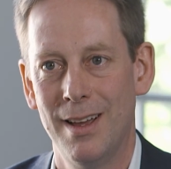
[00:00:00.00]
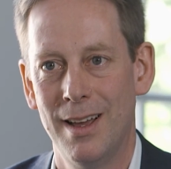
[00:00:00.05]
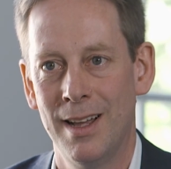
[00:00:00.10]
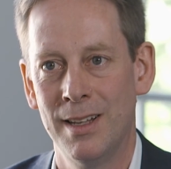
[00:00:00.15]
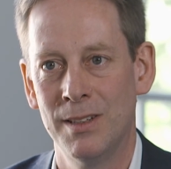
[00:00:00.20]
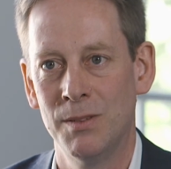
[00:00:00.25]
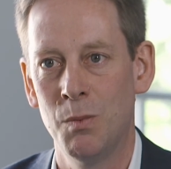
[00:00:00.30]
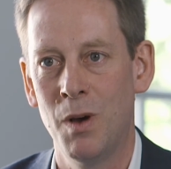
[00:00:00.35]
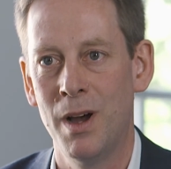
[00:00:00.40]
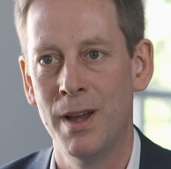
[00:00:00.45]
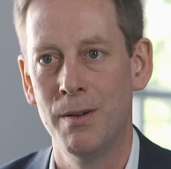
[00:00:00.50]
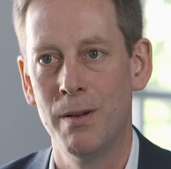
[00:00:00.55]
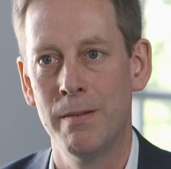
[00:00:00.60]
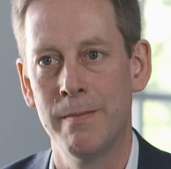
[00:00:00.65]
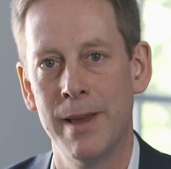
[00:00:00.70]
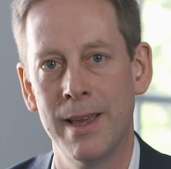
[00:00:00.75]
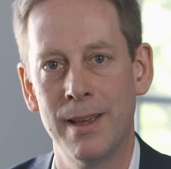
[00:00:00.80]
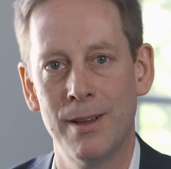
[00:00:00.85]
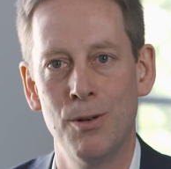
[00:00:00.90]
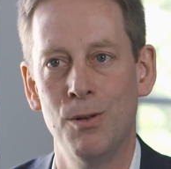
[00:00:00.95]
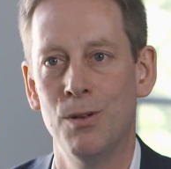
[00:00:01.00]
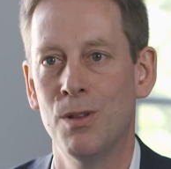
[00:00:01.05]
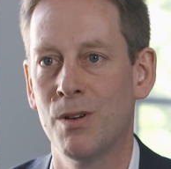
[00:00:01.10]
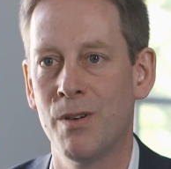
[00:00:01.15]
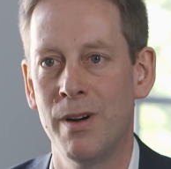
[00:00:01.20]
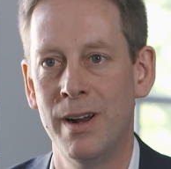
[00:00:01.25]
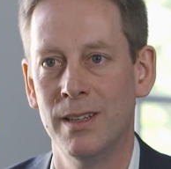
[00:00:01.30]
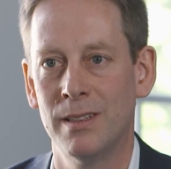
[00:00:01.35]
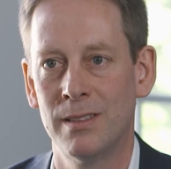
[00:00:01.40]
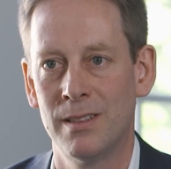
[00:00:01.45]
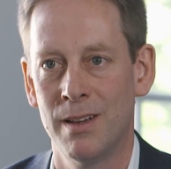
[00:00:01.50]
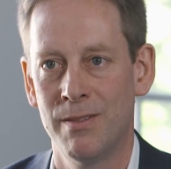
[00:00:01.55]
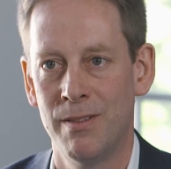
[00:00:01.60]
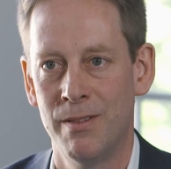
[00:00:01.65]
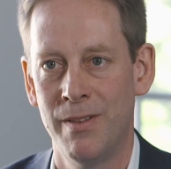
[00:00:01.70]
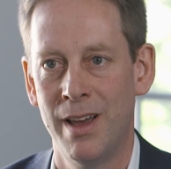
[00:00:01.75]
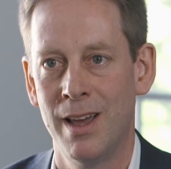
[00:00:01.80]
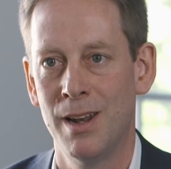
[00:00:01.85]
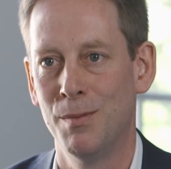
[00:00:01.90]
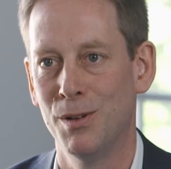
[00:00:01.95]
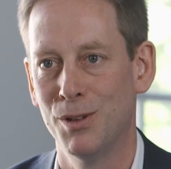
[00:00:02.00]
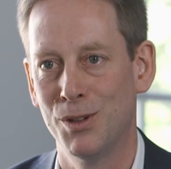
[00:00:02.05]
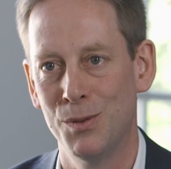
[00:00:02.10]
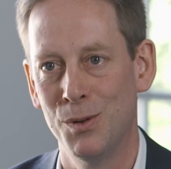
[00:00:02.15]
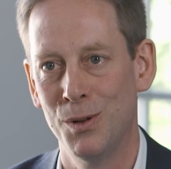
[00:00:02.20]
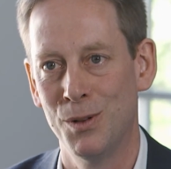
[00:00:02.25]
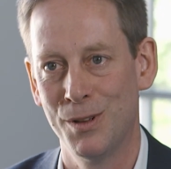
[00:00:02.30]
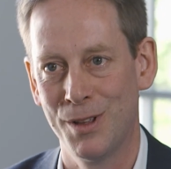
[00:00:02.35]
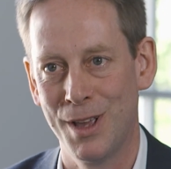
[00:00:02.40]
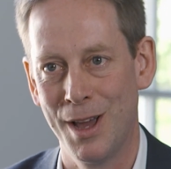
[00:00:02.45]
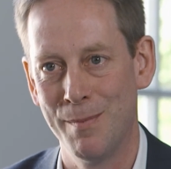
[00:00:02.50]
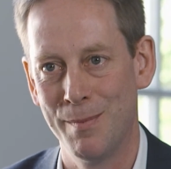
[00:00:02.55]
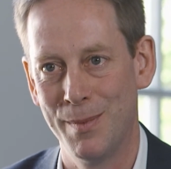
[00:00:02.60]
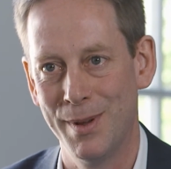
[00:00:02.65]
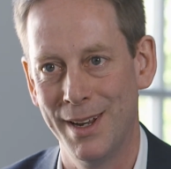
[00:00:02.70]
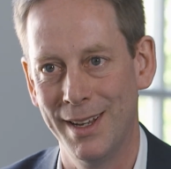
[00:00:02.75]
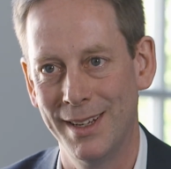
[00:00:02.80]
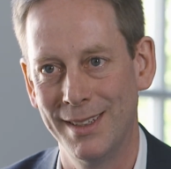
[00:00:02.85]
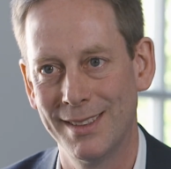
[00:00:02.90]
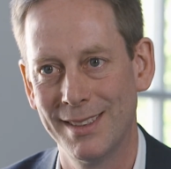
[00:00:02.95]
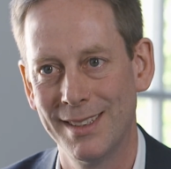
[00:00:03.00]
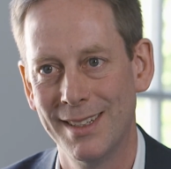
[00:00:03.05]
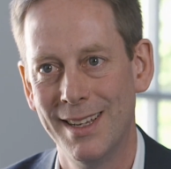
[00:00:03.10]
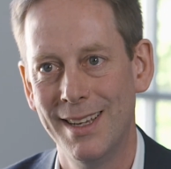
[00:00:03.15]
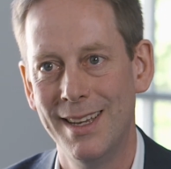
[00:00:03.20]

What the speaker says: and why don't we make all the great stuff available to all the companies?